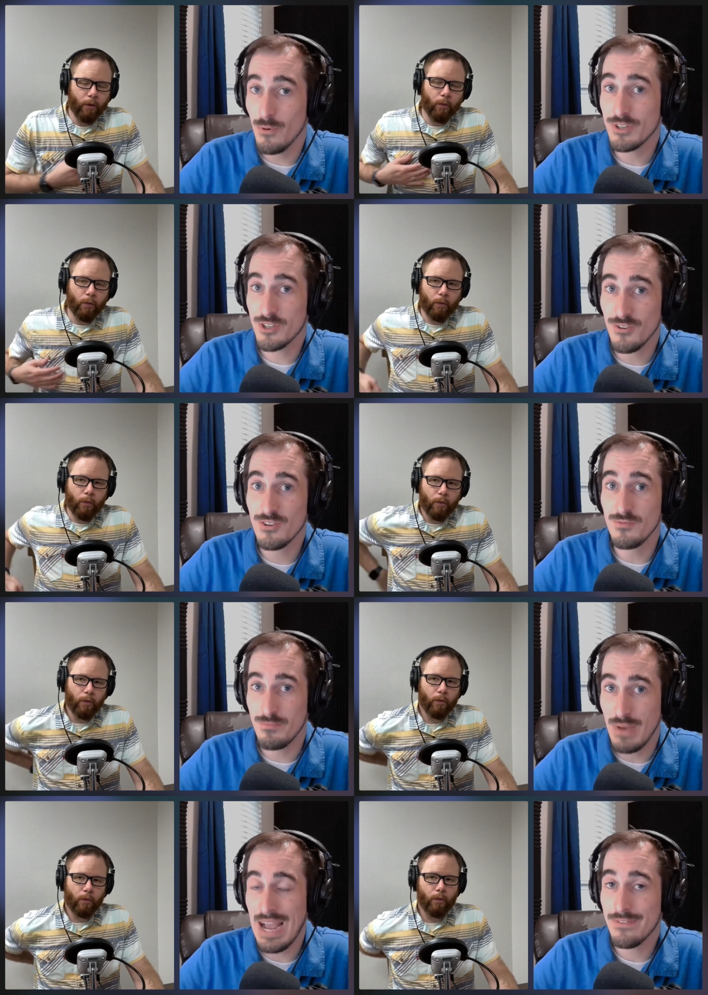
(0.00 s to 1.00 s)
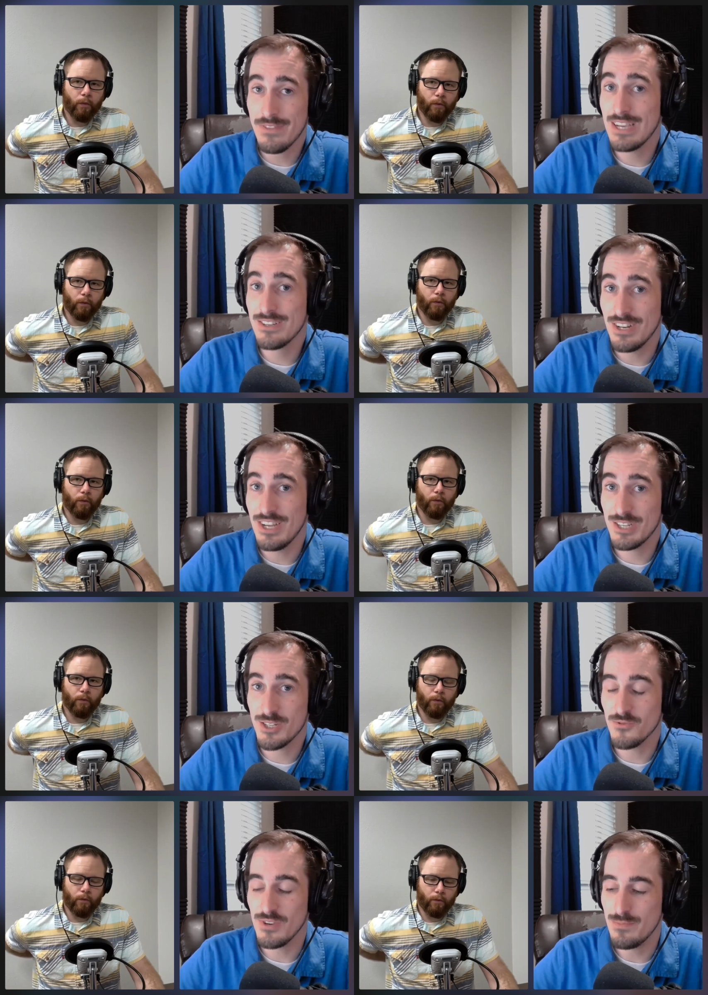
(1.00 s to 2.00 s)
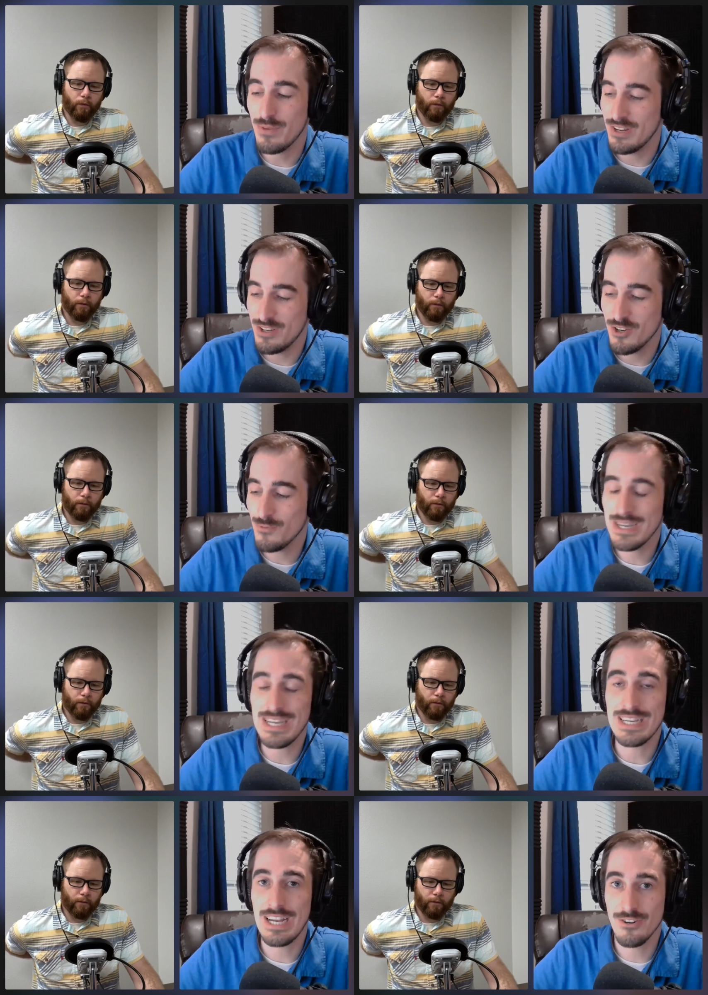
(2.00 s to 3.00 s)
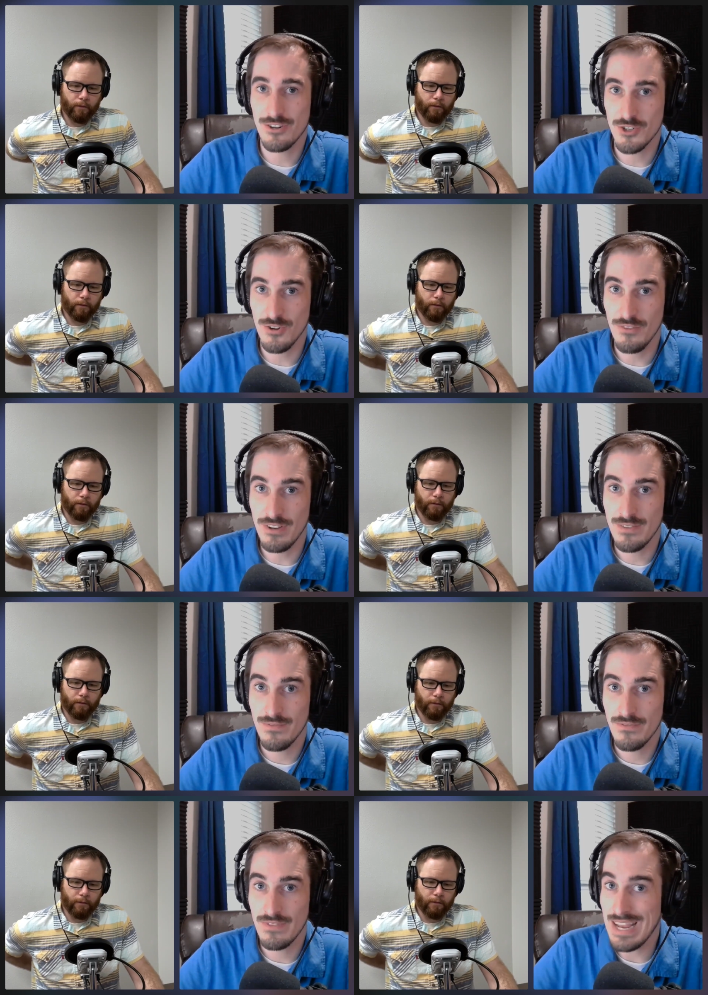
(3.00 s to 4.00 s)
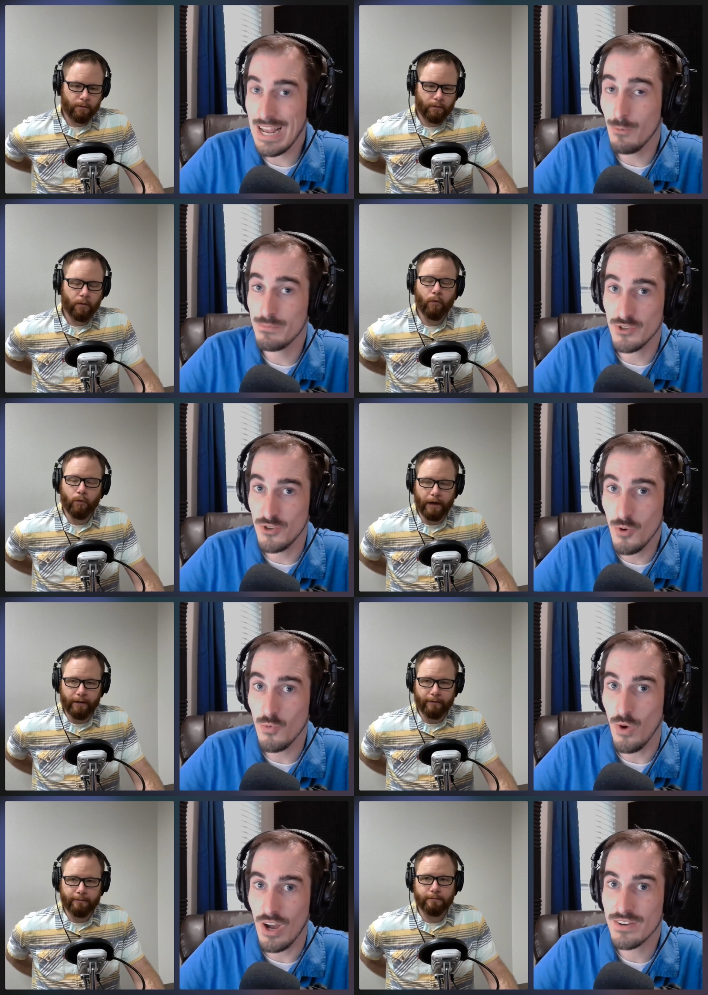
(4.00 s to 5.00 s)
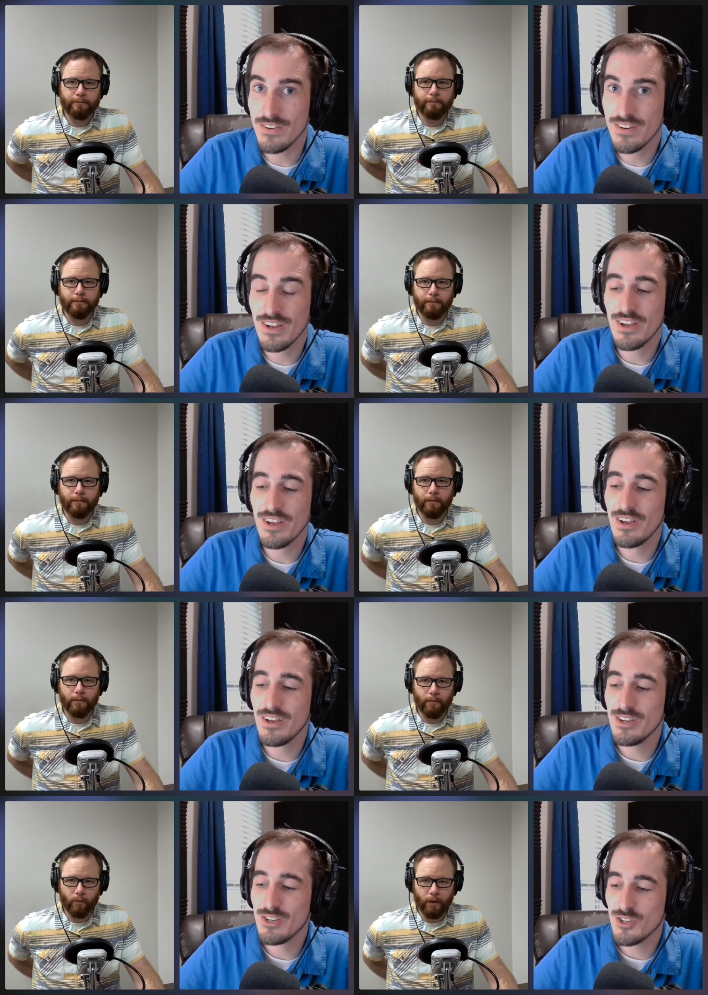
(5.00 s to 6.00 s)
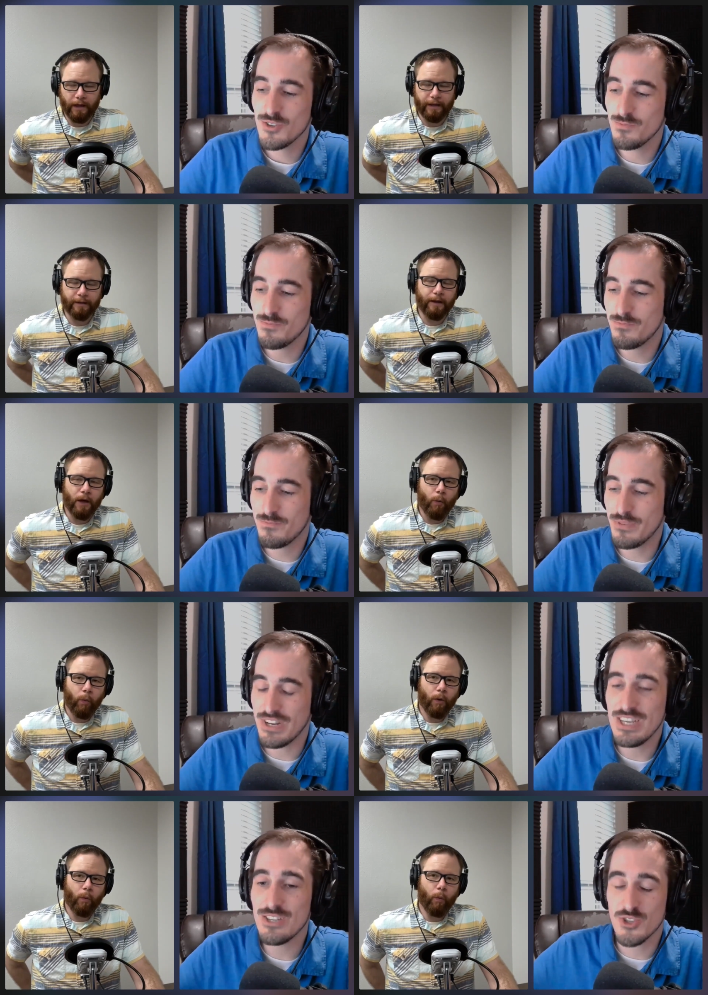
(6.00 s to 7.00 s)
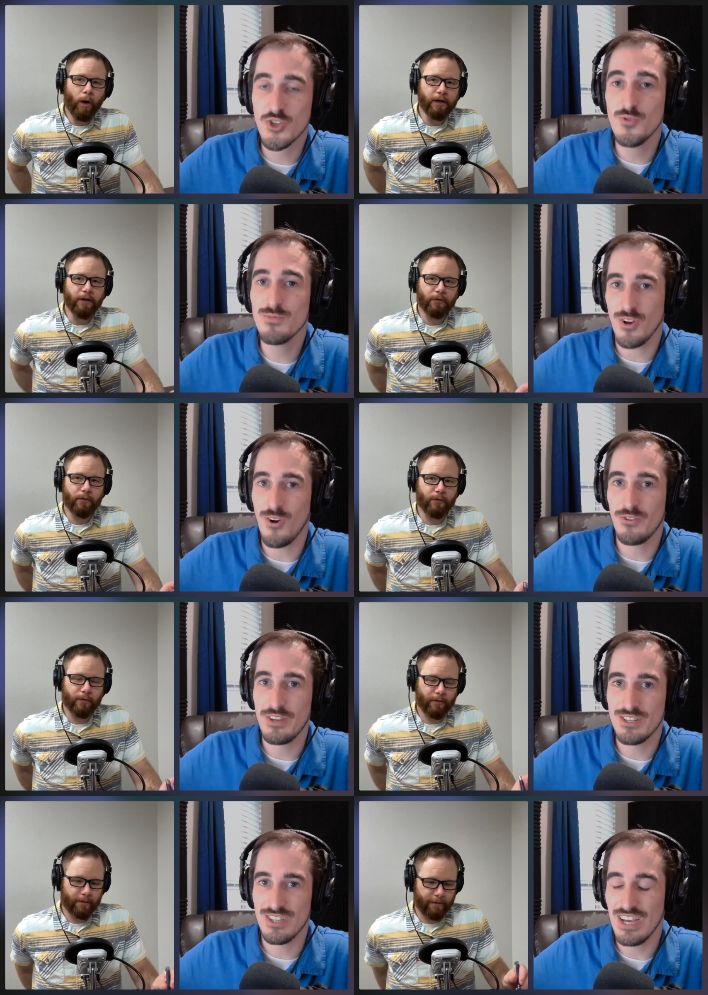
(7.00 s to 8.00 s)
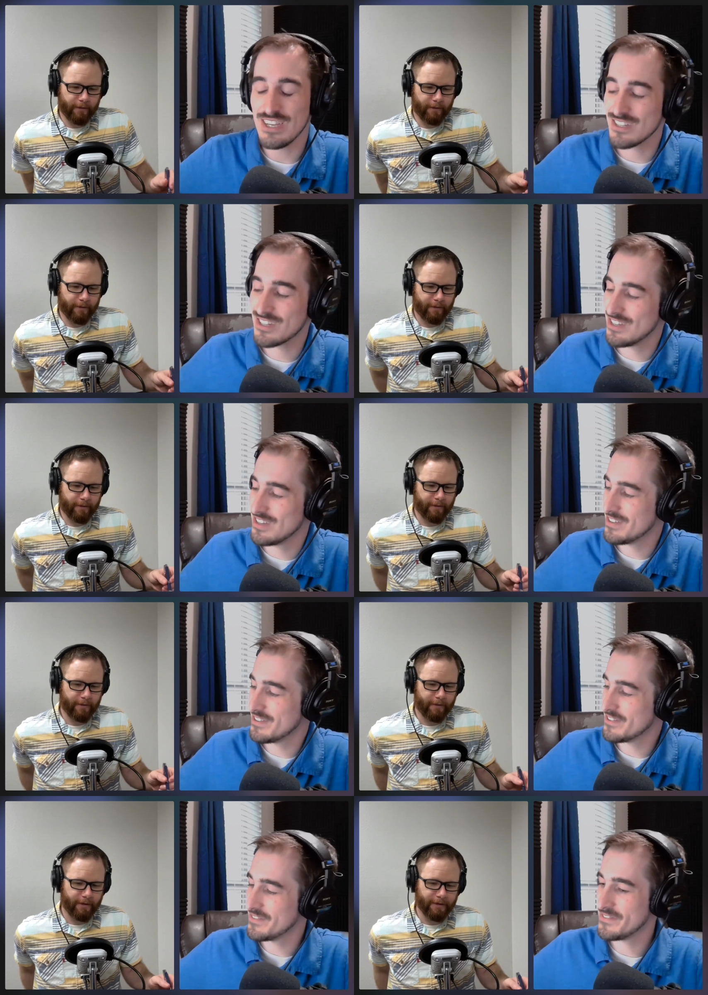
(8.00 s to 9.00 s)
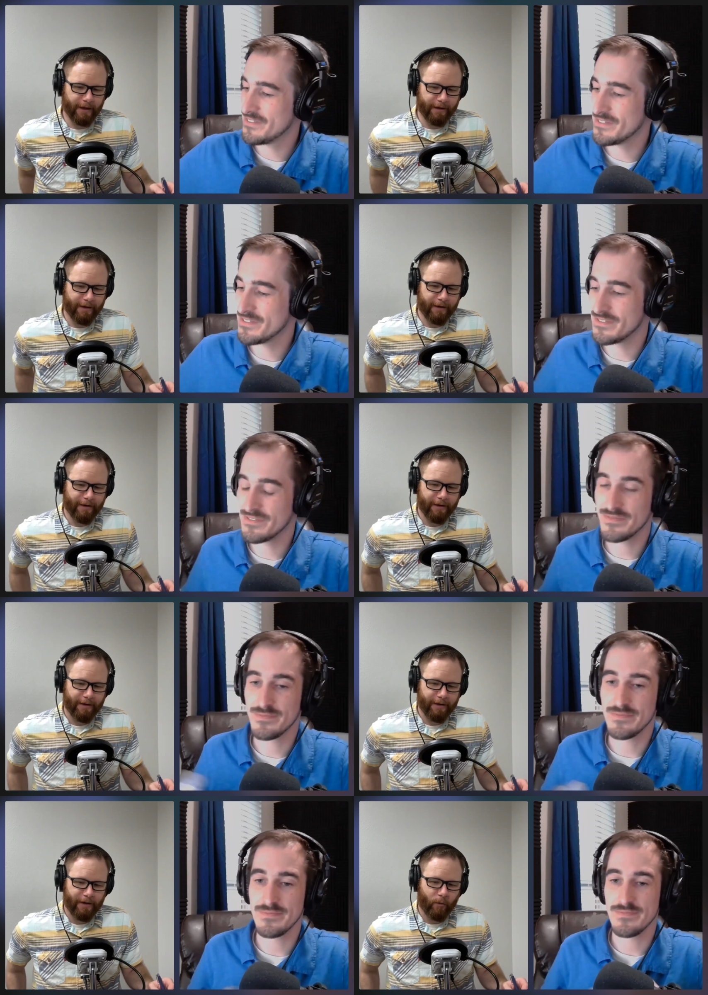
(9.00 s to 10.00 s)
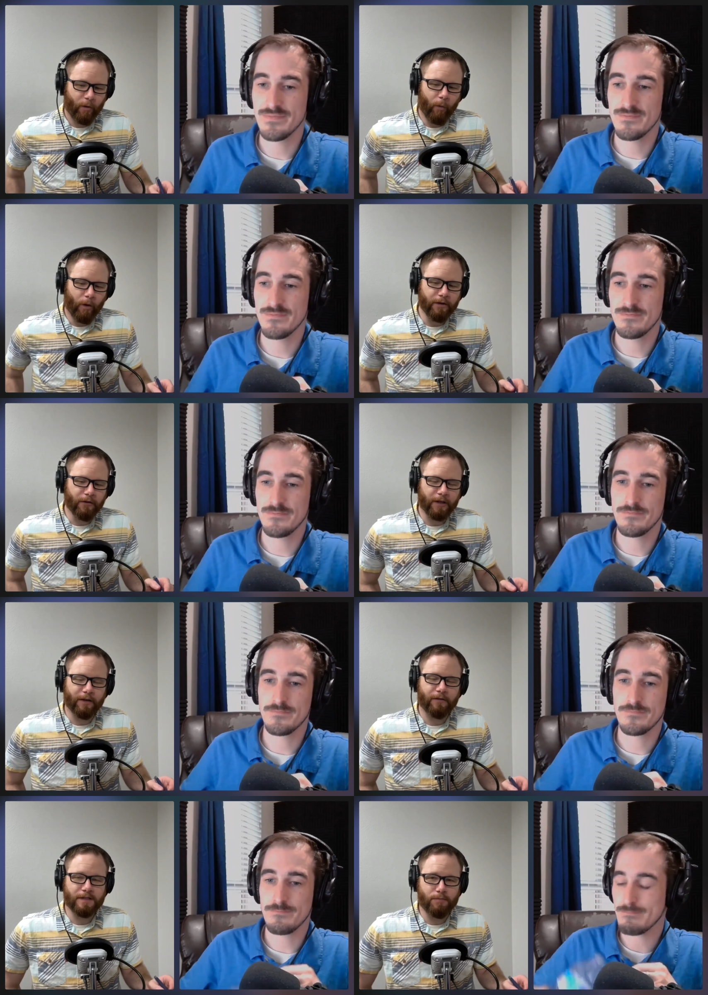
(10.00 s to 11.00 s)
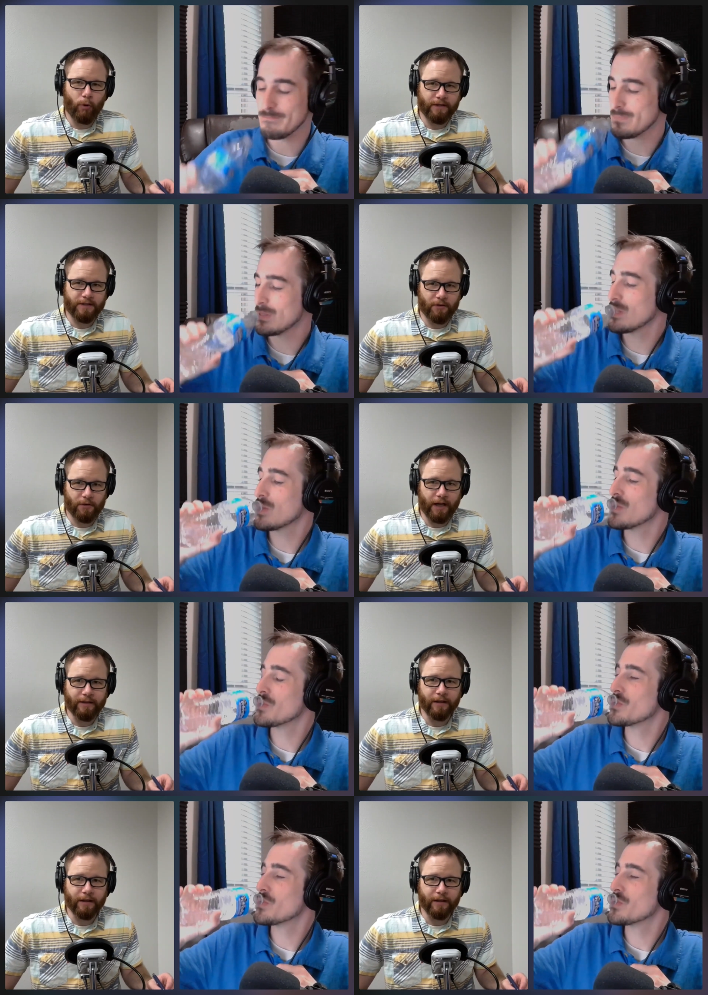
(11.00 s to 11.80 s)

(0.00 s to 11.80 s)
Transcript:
Speaker 1: with certain bad things in history, but you don't make a caricature of it. That helps right. no one.
Speaker 2: Right. What, but he assumes
Speaker 1: th- all these things.
Speaker 2: Yeah. What, what, do you think of this point, too? And I think